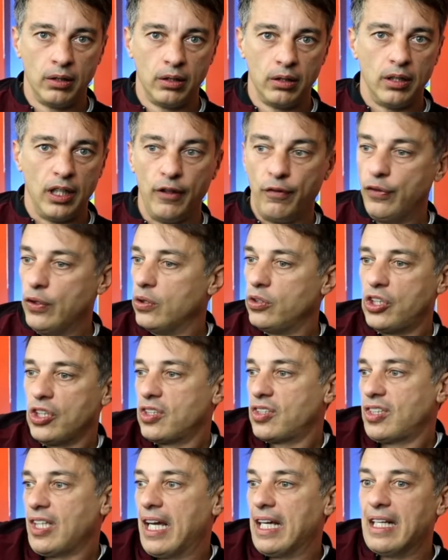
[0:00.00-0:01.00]
If you
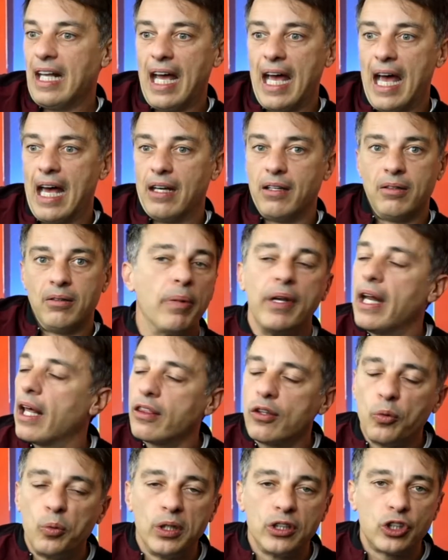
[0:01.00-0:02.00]
just say that,
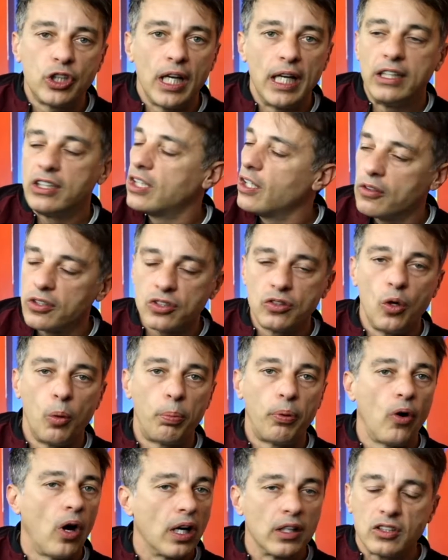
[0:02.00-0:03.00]
nothing will change. There is no
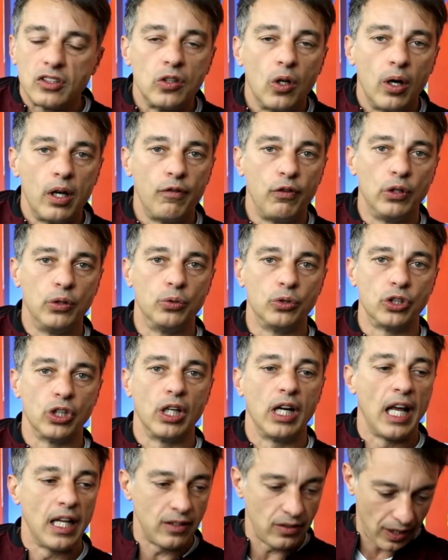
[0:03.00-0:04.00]
progress, no
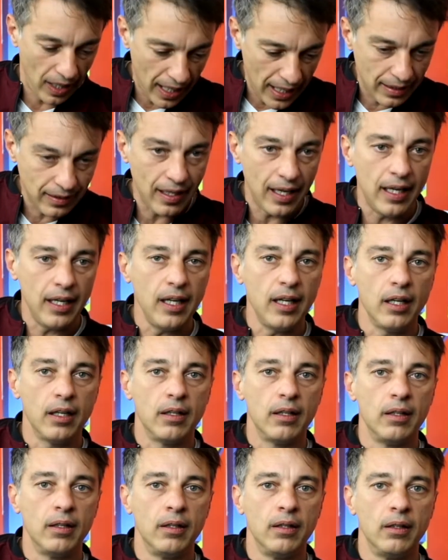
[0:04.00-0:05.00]
evolution. Take that in.